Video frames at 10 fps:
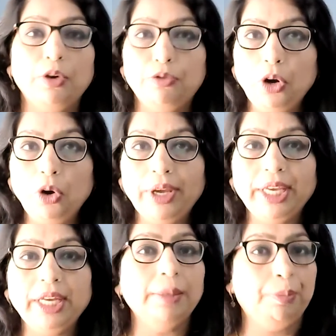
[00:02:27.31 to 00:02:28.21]

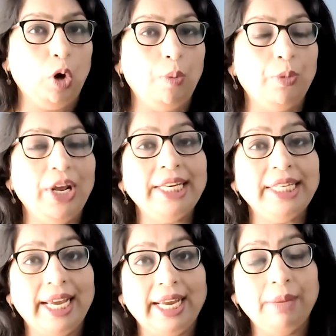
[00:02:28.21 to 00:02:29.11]
following appropriate
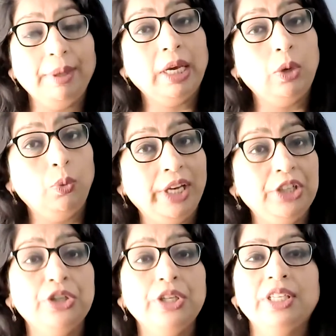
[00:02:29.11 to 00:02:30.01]
academic
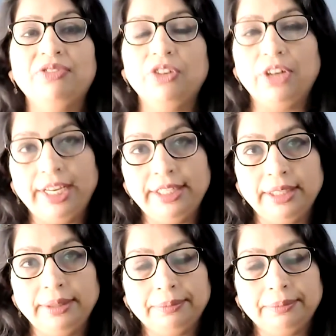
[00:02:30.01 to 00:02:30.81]
conventions for writing.